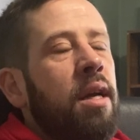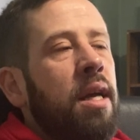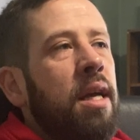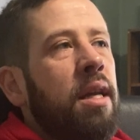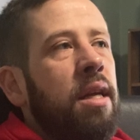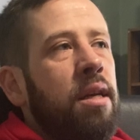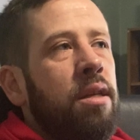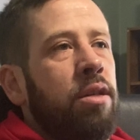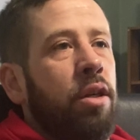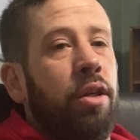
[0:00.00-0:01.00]
It
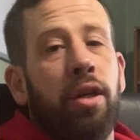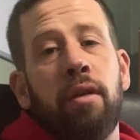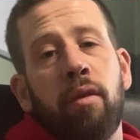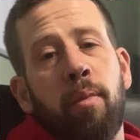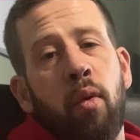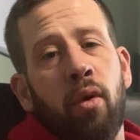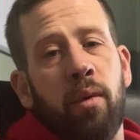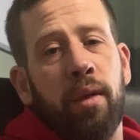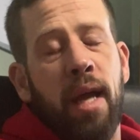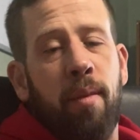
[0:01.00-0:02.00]
is good rapport
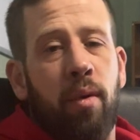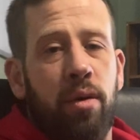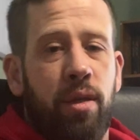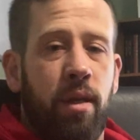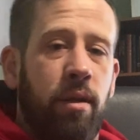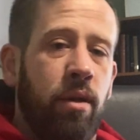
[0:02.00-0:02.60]
with that person.